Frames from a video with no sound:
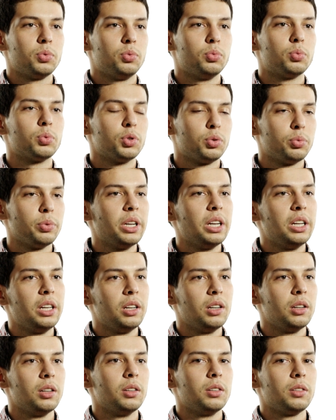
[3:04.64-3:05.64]
would
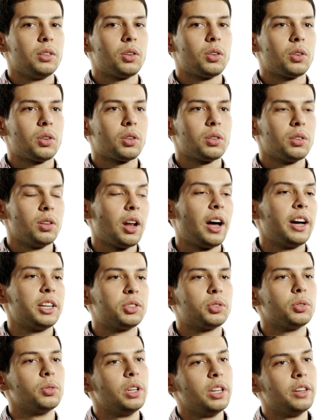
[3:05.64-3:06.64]
really
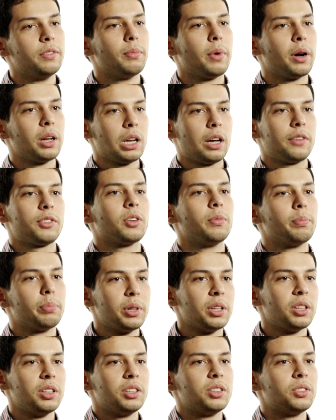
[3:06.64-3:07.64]
like to live my life
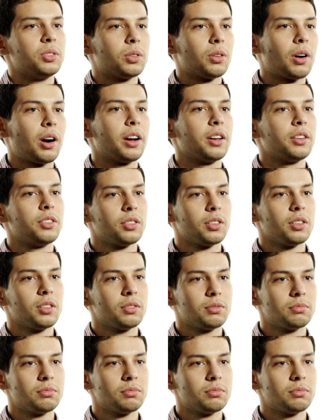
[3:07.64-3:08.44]
completely to Christ.